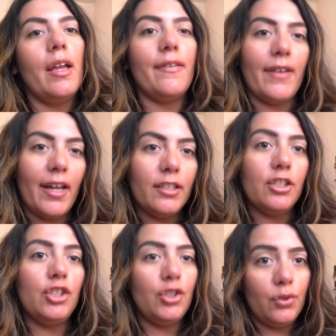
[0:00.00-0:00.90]
If I had
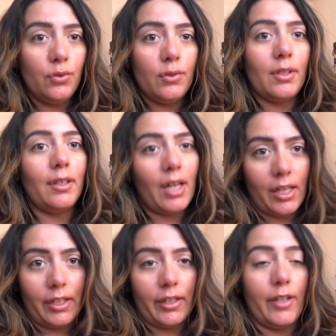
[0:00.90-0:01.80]
to choose a
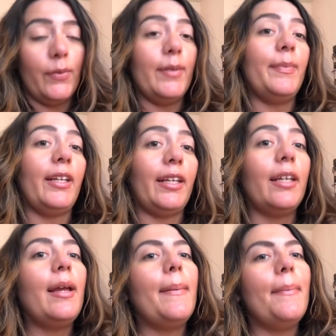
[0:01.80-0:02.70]
color, it would
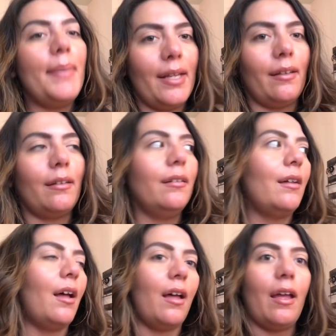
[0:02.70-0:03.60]
be pink.
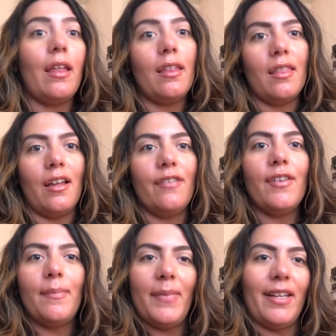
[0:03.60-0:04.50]
I love
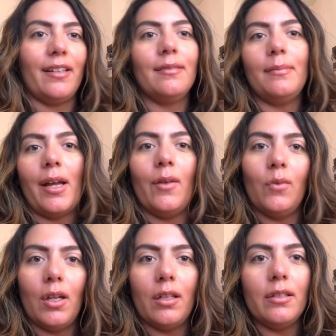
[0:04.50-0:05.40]
pink. My
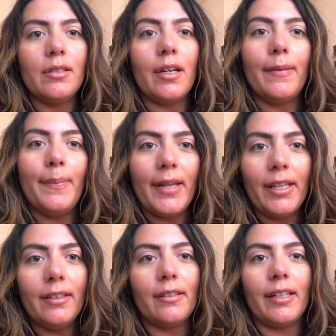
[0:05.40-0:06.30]
walls are
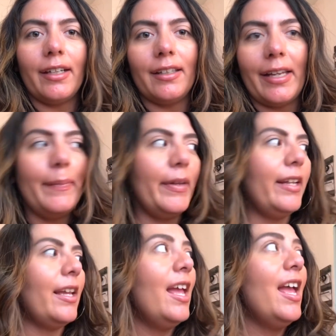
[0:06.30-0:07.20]
pink. They're like a light
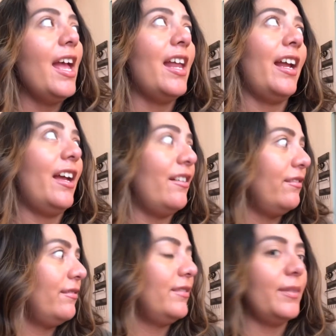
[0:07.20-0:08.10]
pink. And I
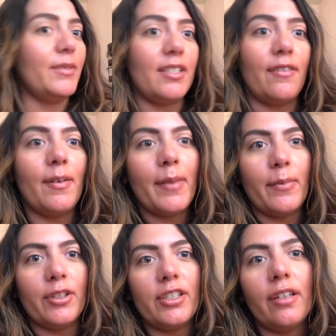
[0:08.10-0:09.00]
have some stuff on my
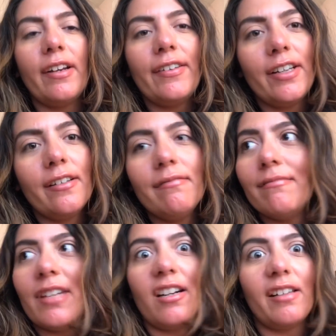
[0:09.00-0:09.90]
bookshelf right here
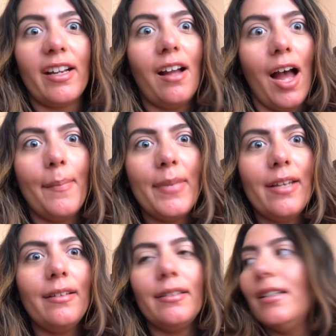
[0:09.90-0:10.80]
that are like hot
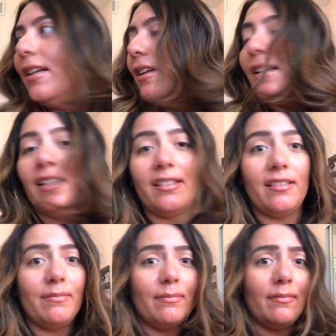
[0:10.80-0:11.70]
pink.
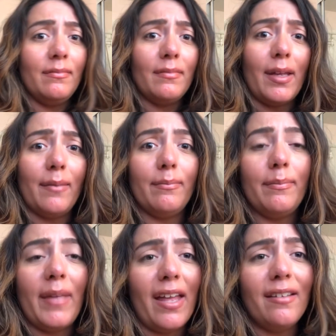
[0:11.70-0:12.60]
And my
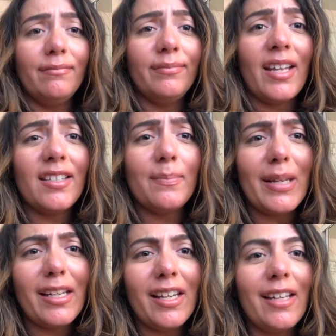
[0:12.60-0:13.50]
bed has
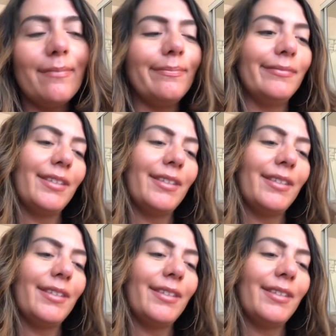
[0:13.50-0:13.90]
pink in it.